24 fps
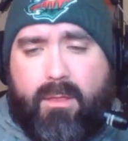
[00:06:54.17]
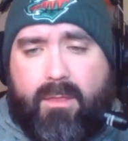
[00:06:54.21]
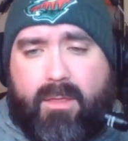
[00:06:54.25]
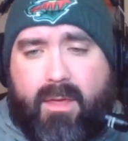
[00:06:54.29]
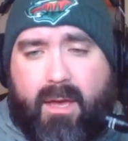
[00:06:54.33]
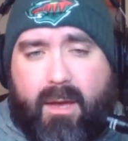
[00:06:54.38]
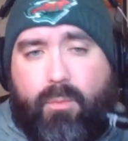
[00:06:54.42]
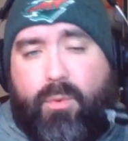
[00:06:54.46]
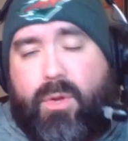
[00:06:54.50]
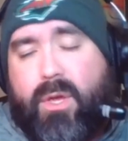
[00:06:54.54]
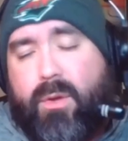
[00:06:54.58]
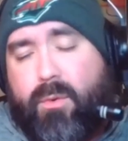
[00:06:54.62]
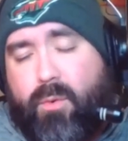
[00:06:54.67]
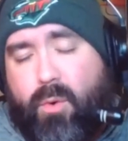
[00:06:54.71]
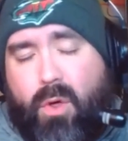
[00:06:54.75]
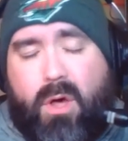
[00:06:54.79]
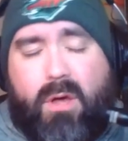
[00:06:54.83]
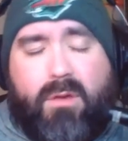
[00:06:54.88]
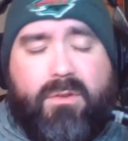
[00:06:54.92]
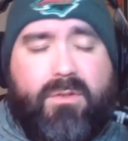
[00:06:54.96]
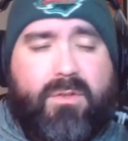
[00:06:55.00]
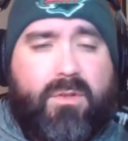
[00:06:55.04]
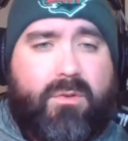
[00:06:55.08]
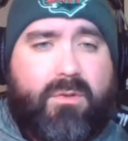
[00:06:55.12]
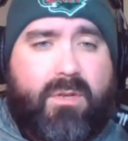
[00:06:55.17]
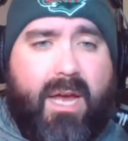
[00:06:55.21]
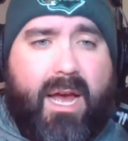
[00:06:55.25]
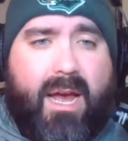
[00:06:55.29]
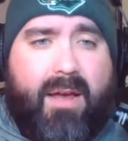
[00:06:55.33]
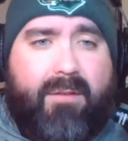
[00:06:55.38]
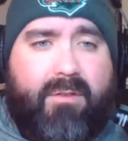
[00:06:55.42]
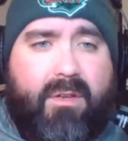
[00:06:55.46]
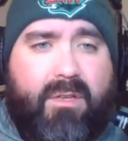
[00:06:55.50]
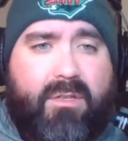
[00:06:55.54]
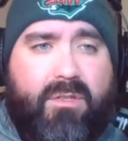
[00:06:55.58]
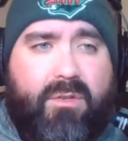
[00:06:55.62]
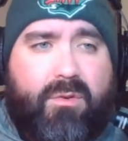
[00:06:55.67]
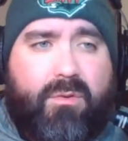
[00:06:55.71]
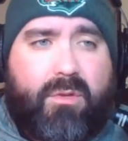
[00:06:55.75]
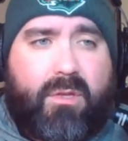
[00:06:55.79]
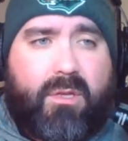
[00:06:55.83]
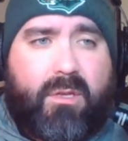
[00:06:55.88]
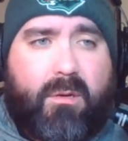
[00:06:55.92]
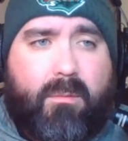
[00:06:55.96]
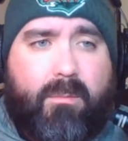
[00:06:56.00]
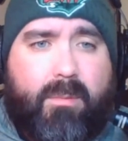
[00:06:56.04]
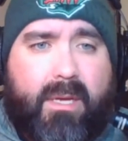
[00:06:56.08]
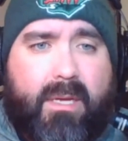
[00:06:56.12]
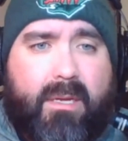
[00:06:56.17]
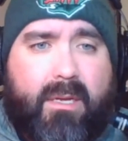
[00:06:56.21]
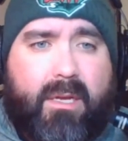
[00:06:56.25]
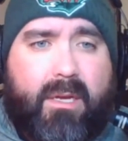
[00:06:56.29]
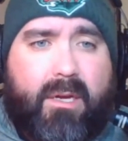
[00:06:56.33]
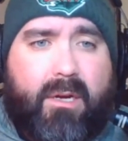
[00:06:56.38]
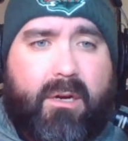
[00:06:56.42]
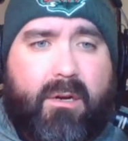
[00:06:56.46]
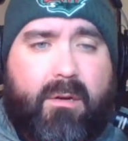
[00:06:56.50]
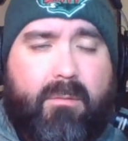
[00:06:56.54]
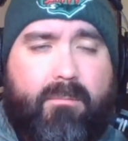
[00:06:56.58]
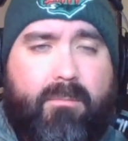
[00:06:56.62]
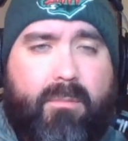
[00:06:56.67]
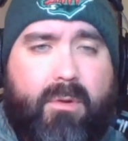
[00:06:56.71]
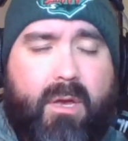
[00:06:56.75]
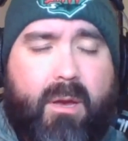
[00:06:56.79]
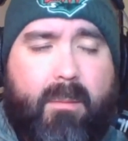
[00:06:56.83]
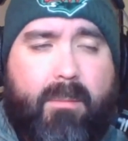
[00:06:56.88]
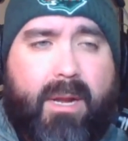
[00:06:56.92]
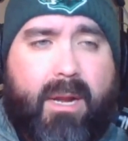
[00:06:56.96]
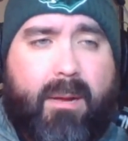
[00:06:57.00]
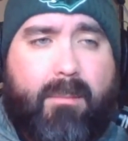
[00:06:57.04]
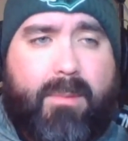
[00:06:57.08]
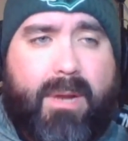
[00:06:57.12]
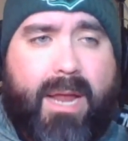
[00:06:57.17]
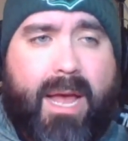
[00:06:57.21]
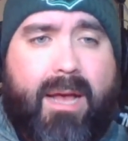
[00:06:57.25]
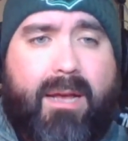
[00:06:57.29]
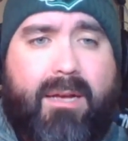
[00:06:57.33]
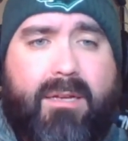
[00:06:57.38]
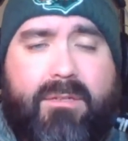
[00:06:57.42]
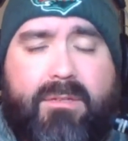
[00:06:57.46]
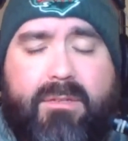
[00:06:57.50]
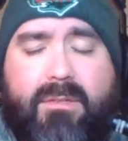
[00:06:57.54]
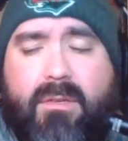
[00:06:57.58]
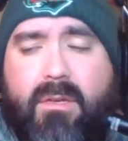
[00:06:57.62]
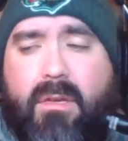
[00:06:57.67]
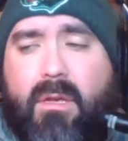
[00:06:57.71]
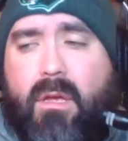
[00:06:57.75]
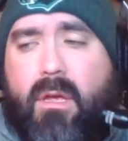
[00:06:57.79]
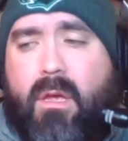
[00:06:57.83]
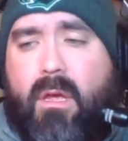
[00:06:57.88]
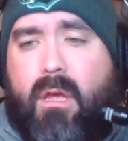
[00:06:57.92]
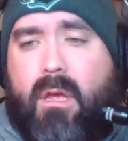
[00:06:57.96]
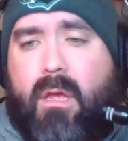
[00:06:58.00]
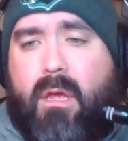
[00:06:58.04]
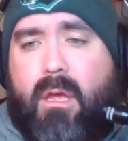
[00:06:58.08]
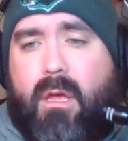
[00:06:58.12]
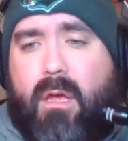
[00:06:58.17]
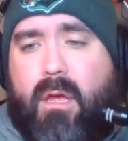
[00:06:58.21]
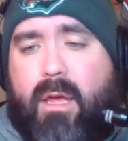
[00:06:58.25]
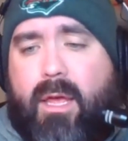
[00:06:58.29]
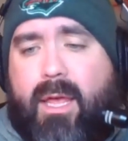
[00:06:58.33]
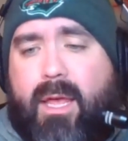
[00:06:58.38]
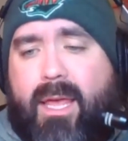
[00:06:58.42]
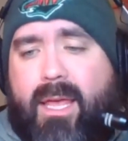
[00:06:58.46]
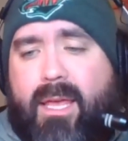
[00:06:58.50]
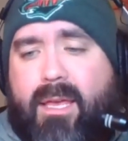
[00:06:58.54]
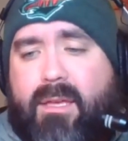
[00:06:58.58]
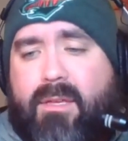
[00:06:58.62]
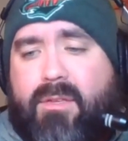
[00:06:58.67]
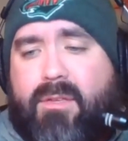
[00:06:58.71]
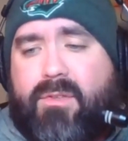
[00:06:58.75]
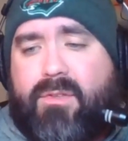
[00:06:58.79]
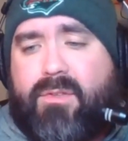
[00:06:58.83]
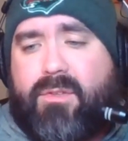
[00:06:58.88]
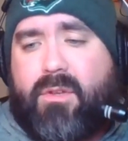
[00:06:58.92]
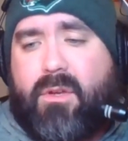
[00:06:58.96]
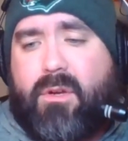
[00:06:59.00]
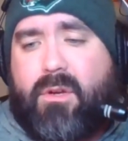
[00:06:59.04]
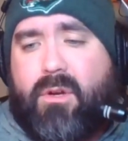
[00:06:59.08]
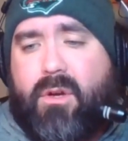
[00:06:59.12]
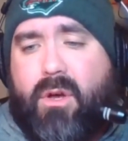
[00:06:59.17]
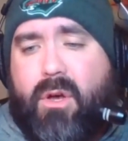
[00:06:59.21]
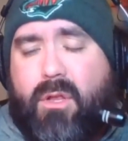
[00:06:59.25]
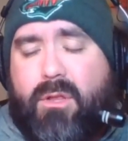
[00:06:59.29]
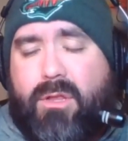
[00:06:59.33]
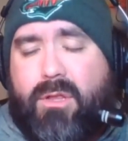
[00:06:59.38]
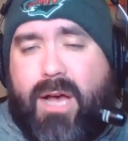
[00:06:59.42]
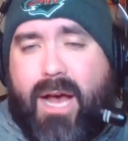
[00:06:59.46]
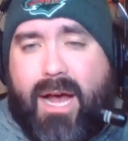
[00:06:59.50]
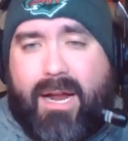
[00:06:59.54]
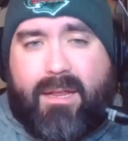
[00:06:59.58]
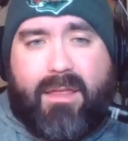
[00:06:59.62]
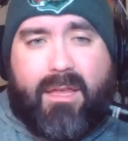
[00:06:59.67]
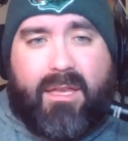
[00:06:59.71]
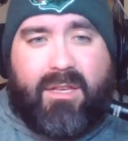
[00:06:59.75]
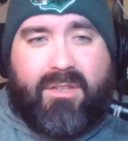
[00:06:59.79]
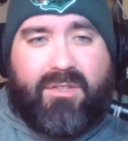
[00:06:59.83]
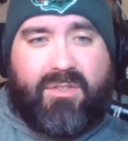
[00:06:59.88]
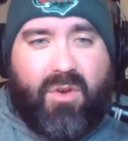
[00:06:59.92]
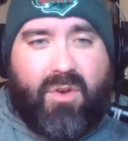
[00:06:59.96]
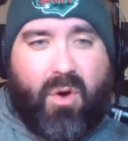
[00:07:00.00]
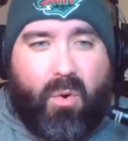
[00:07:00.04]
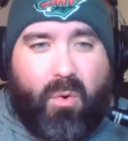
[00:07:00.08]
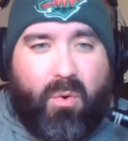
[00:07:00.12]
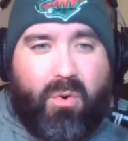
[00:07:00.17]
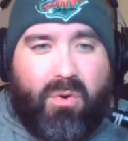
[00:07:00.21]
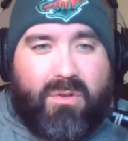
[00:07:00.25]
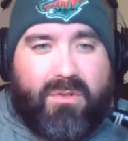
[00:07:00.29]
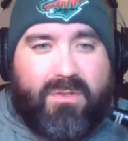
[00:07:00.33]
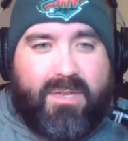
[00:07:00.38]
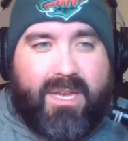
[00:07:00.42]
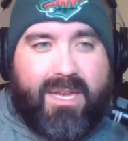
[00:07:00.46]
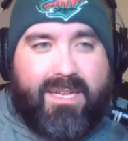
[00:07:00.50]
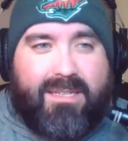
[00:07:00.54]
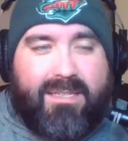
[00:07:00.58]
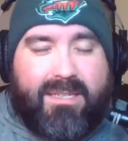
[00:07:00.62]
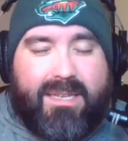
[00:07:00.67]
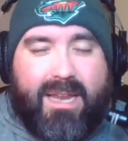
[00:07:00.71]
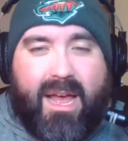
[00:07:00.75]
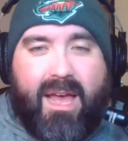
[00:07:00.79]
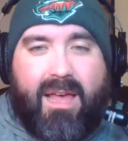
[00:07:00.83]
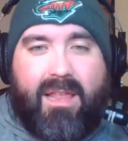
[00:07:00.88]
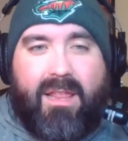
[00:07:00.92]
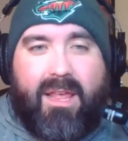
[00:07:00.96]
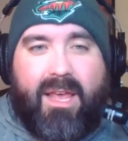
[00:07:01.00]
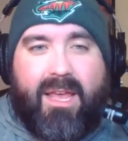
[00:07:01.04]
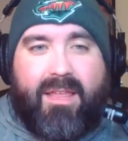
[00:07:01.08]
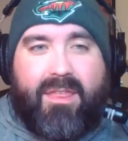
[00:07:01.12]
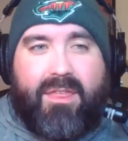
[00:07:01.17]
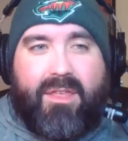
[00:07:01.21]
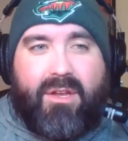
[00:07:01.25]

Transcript: that we will also dive into a little bit here coming up next is a lot of these goals, it's not like